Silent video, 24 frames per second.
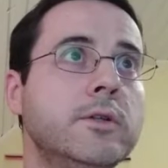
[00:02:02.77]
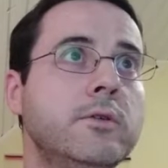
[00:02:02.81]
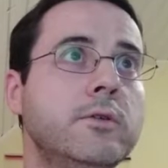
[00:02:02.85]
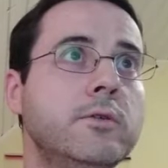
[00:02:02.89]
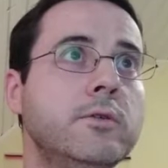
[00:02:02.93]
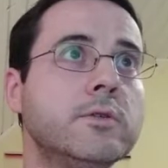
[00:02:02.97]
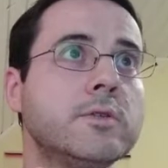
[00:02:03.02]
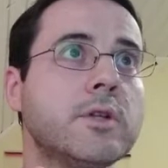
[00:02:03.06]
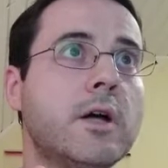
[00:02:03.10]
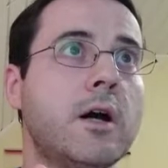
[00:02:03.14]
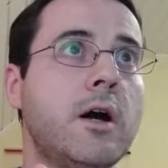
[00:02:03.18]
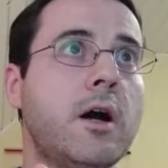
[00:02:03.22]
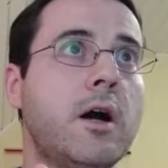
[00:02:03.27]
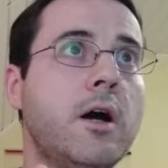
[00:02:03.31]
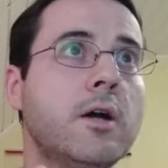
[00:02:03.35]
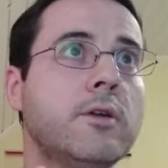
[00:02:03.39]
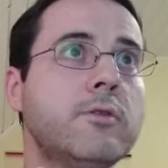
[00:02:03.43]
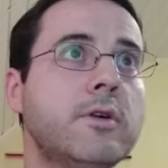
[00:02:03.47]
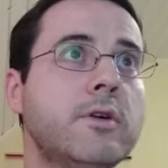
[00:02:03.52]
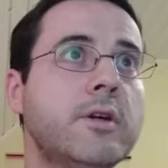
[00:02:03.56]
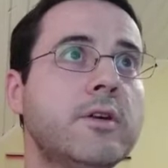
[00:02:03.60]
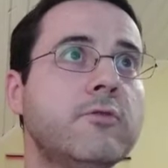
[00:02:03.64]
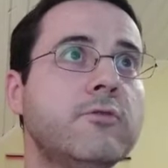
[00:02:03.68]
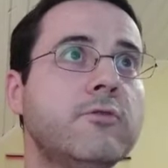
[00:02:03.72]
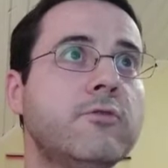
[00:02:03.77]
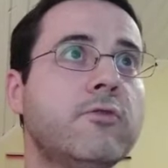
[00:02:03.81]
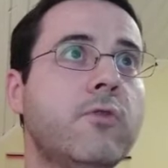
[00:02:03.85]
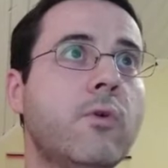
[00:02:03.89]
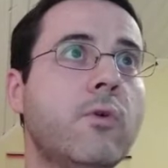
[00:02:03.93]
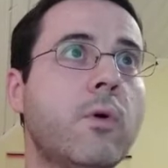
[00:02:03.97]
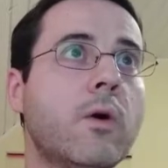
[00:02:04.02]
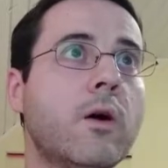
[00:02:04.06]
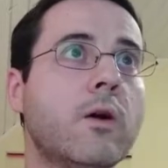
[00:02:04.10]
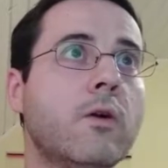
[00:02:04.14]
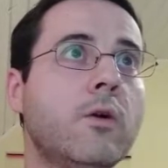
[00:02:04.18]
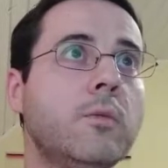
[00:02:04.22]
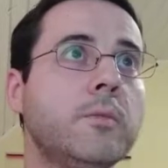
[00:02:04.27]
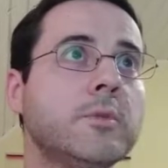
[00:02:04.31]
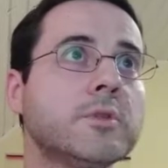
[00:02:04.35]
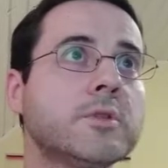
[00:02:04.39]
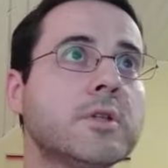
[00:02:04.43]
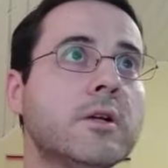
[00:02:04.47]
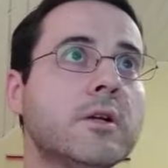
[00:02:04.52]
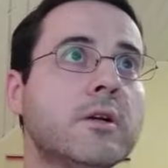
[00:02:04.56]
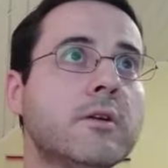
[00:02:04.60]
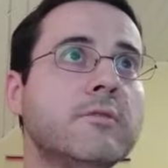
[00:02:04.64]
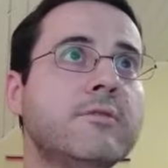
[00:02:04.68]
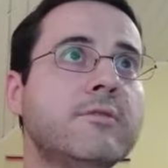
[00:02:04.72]
use 104,
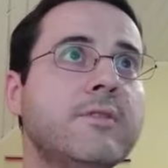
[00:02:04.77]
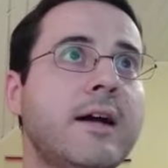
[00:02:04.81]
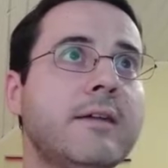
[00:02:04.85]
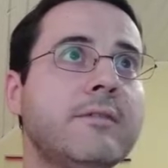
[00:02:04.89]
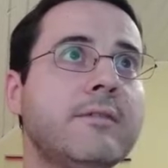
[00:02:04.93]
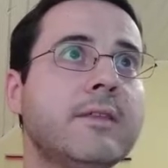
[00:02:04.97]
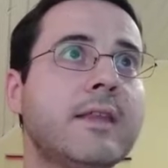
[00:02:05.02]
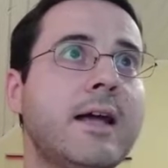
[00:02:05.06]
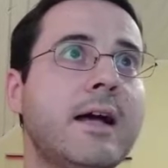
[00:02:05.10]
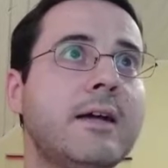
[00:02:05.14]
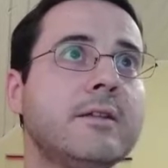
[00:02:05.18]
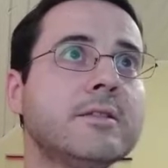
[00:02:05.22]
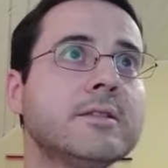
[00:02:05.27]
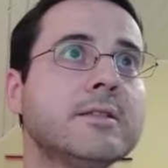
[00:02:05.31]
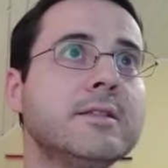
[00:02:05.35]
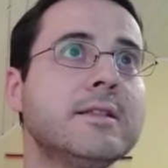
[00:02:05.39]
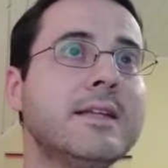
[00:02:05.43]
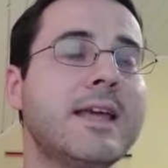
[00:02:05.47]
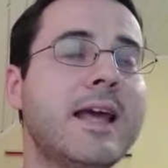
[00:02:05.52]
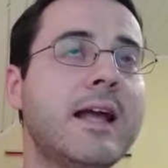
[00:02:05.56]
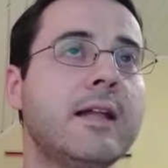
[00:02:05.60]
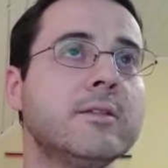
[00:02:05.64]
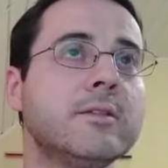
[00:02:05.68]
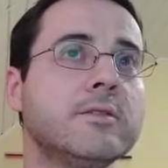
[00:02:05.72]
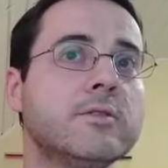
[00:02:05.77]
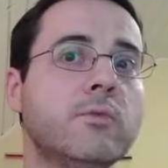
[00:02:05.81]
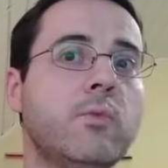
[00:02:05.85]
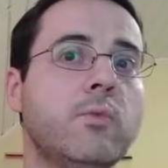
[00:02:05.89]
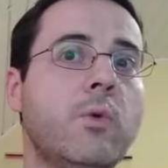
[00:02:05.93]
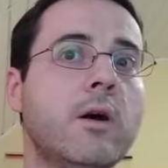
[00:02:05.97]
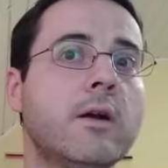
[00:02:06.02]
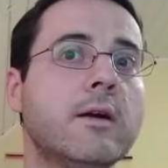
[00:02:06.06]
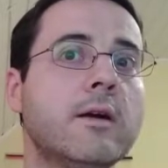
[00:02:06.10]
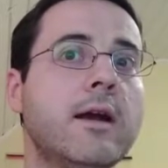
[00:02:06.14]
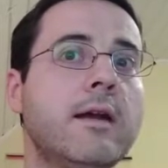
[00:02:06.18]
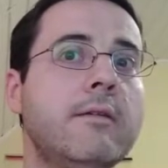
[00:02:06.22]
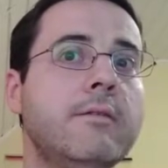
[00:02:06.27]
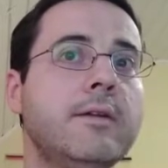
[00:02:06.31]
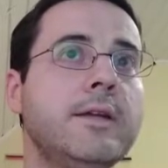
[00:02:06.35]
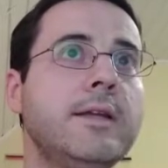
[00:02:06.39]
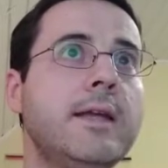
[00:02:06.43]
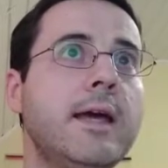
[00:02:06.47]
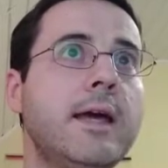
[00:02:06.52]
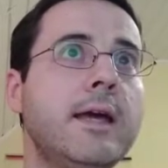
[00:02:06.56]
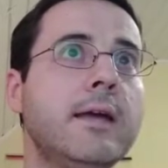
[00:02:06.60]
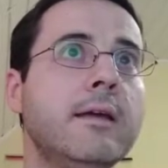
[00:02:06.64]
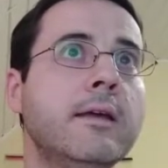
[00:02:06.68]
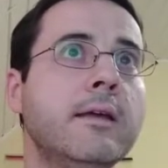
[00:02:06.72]
almost 105,000 gallons of water every
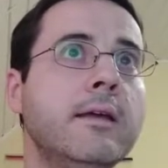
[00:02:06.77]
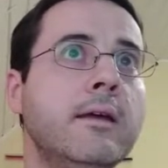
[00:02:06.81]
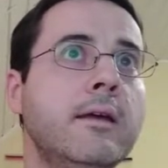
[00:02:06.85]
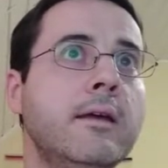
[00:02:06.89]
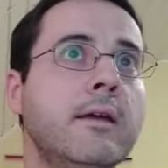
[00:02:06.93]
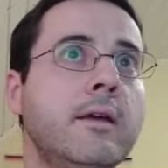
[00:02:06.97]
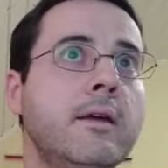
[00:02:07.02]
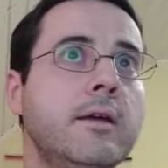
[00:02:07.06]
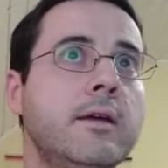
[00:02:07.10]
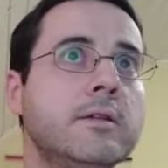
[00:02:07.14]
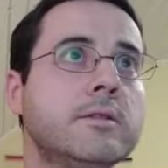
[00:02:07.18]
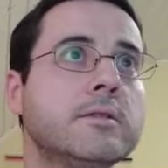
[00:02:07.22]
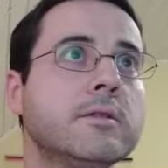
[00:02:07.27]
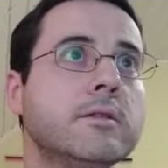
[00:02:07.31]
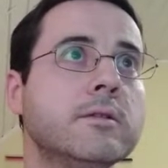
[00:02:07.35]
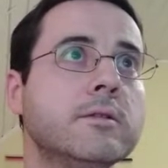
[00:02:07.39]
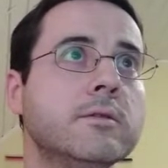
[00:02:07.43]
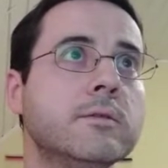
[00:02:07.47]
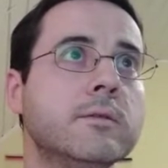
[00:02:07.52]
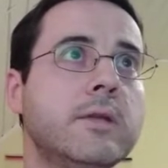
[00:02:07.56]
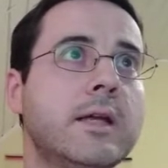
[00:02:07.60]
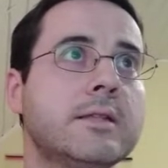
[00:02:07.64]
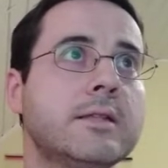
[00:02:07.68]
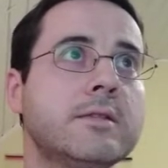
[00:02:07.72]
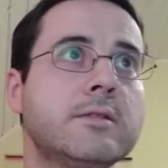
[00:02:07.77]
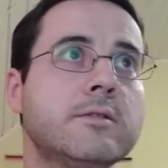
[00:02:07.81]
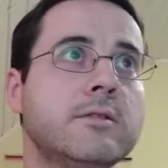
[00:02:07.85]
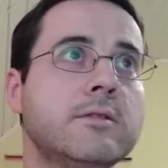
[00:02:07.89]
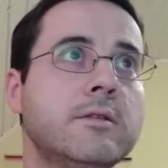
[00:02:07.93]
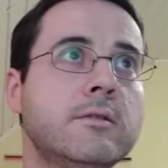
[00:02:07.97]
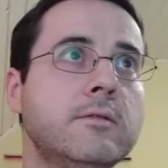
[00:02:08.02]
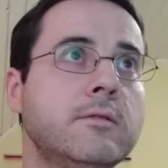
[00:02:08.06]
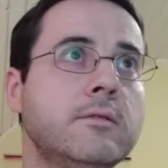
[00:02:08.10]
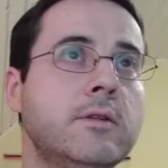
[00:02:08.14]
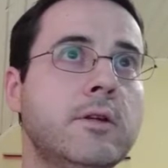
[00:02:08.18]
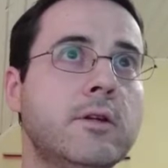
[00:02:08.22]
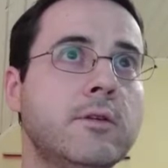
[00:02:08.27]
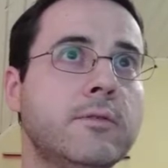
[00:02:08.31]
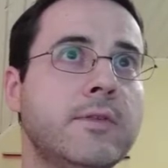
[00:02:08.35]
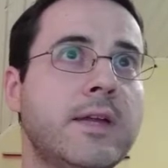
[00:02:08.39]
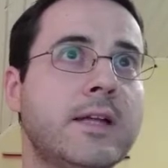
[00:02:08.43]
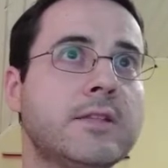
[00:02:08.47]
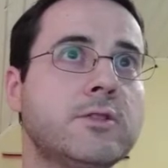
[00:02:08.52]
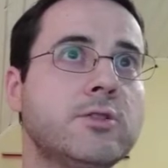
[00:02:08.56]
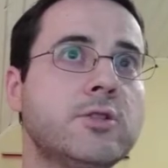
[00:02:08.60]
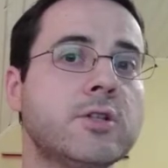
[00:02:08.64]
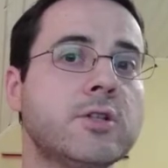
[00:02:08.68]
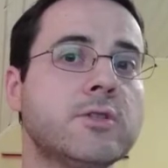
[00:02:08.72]
day. So that's
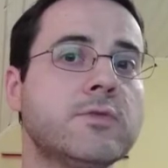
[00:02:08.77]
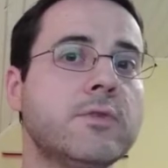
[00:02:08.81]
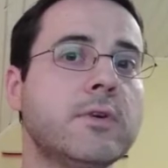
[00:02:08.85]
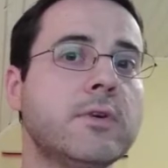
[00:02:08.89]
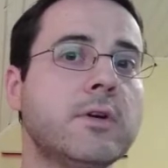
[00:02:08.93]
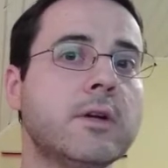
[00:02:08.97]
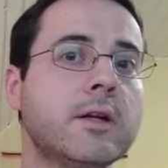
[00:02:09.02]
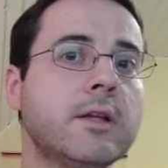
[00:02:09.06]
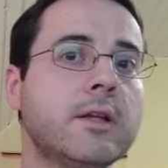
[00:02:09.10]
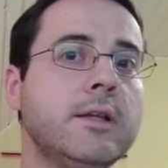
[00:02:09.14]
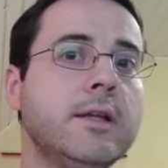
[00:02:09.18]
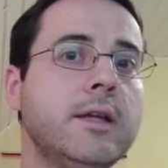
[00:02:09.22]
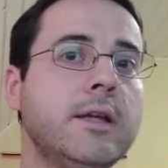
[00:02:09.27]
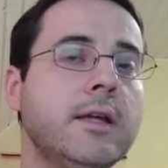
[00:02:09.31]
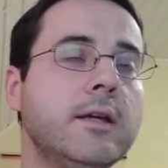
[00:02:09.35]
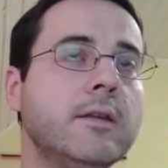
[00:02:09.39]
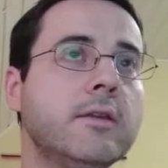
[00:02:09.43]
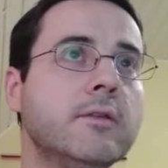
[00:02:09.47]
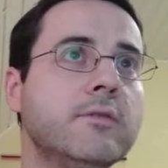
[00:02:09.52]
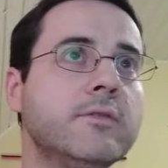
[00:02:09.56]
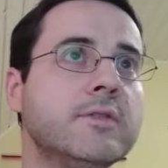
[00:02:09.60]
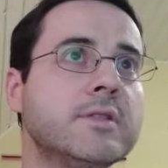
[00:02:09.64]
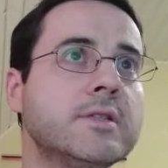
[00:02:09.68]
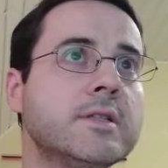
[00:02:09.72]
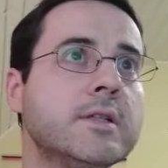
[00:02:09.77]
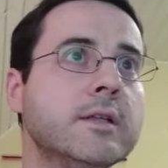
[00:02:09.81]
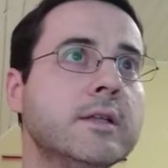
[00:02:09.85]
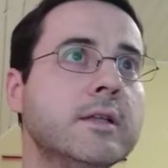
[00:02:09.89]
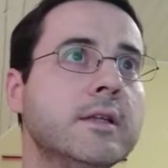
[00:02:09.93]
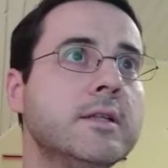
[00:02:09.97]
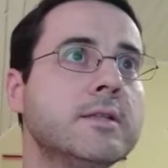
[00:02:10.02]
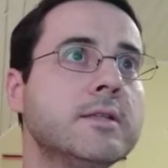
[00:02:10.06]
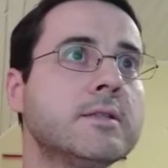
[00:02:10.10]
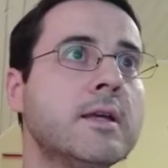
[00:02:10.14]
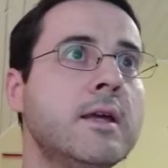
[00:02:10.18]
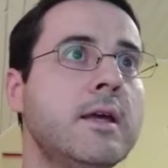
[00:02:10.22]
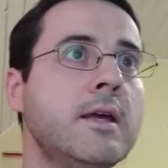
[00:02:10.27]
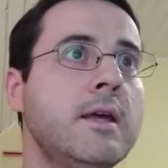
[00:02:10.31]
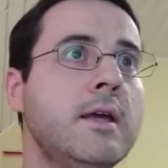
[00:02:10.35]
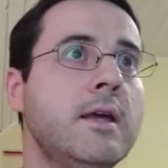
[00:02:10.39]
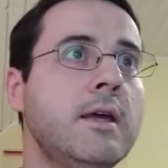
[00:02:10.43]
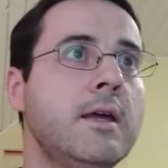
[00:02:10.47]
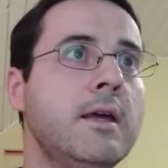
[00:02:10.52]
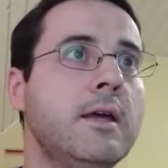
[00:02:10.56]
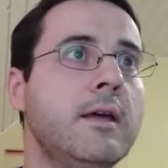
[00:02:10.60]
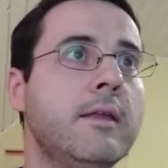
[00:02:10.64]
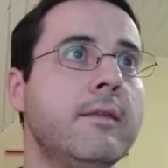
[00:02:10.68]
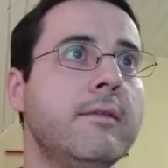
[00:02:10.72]
just for cleaning the facilities.
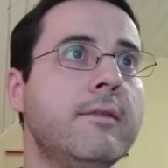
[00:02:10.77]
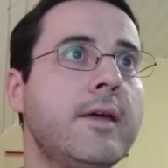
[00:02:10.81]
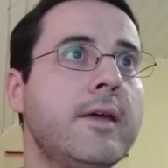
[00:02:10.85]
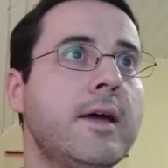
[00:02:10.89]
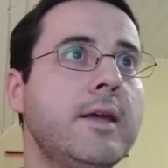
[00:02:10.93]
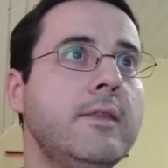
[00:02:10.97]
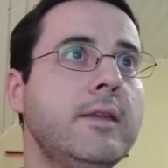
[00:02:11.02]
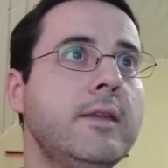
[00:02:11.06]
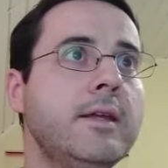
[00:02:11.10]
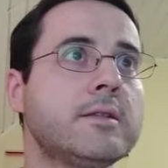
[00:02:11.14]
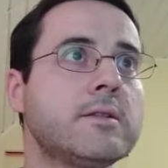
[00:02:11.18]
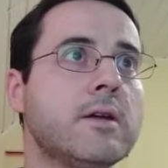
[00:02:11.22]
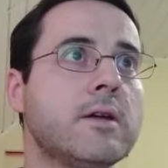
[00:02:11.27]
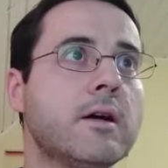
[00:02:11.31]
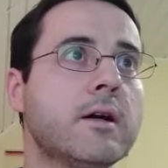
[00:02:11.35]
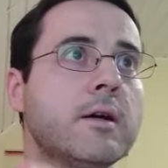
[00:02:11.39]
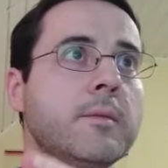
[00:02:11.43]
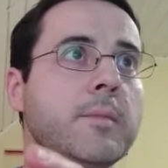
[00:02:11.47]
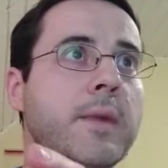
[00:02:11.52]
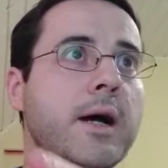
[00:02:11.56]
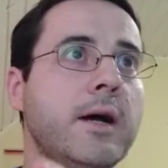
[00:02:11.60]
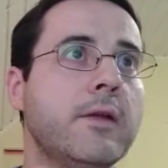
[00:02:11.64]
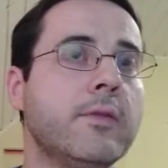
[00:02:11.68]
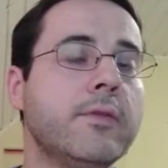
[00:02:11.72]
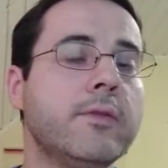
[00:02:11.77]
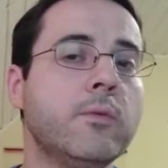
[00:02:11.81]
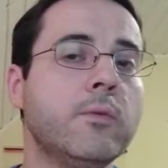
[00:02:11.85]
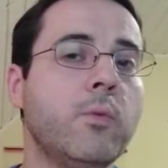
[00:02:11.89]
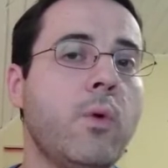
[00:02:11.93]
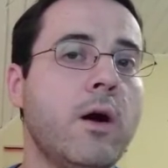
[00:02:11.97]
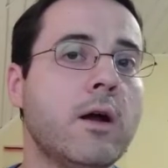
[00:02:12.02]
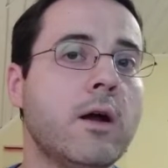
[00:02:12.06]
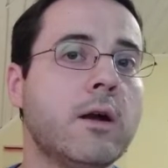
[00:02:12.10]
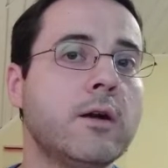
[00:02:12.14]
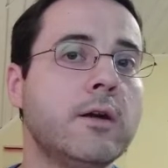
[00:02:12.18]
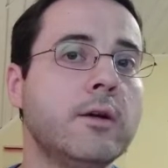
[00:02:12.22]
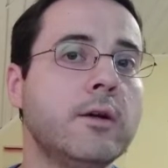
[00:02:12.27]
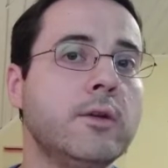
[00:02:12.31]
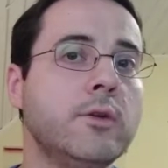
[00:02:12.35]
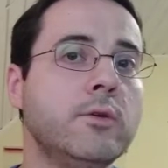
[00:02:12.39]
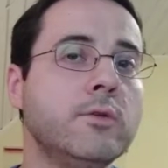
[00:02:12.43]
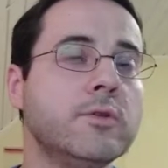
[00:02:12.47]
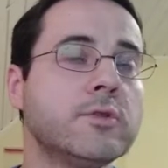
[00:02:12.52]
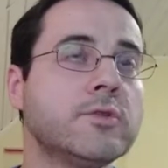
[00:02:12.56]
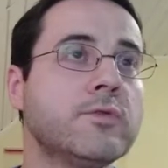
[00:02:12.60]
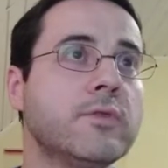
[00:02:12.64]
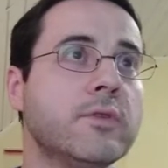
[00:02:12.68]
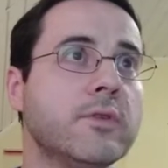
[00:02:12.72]
Then they talk about the water
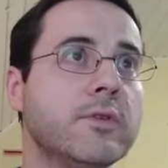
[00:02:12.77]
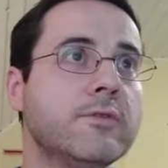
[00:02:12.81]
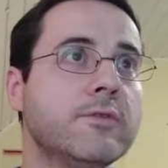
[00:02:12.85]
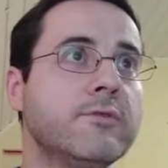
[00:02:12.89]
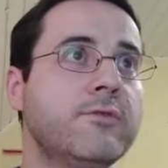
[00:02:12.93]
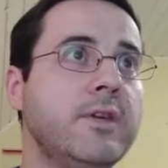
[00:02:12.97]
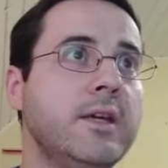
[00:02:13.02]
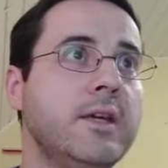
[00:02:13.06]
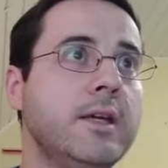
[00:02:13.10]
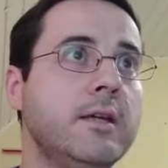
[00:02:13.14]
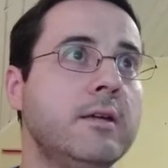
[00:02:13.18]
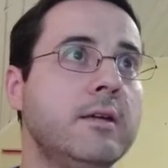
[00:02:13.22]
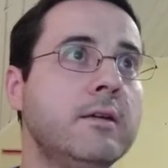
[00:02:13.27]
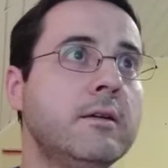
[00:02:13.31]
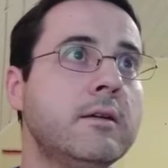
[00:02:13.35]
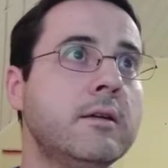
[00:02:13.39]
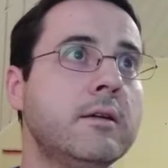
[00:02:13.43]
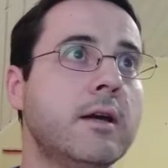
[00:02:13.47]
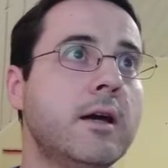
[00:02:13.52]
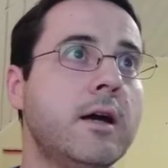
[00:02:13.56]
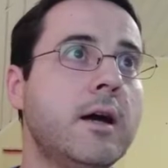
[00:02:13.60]
used for the feed.